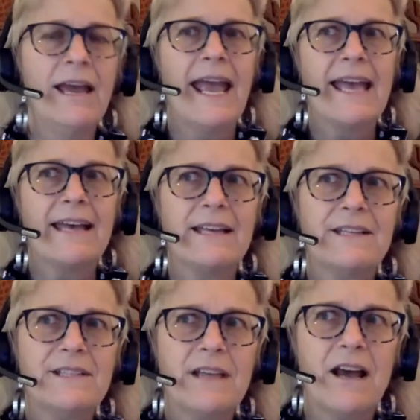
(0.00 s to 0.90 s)
And
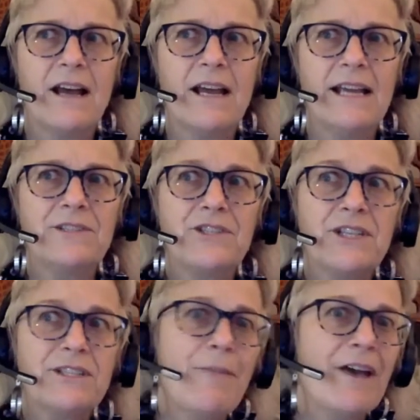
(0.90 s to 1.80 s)
it's
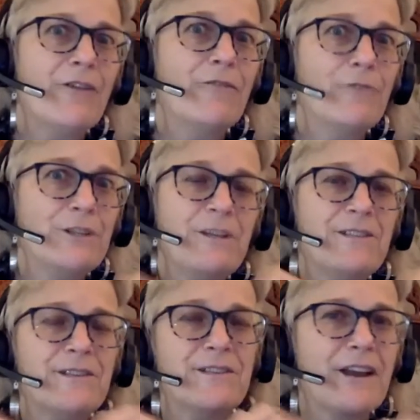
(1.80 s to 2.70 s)
just a matter of which
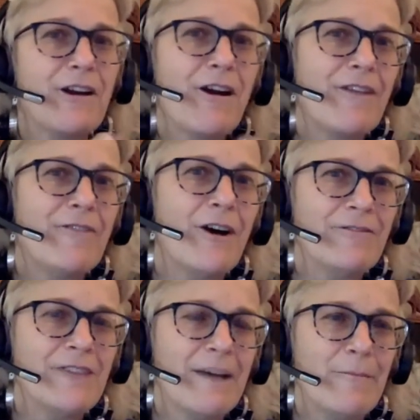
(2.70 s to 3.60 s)
pieces I carve off
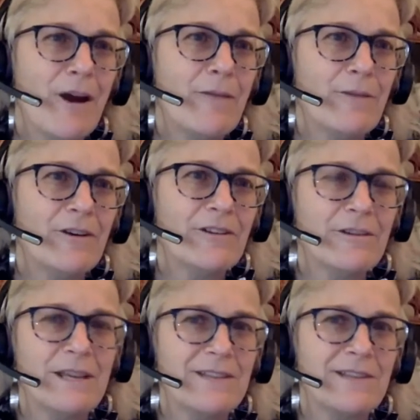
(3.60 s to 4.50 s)
that marble that
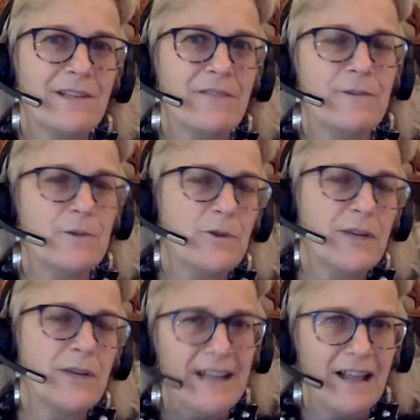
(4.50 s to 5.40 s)
makes the difference
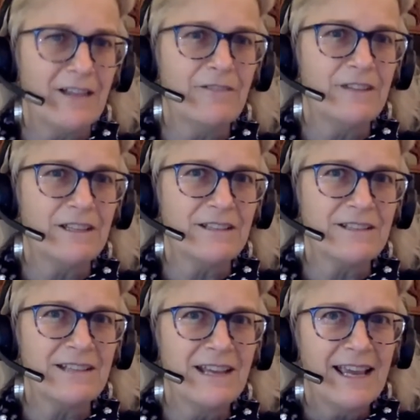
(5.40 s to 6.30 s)
between an elephant
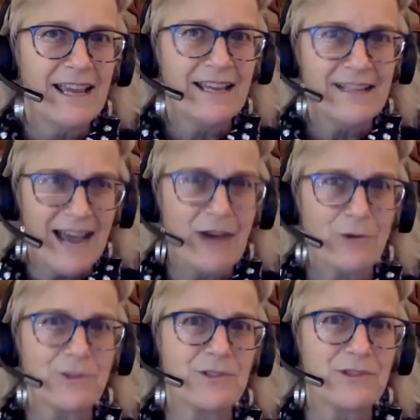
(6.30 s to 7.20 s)
and a house.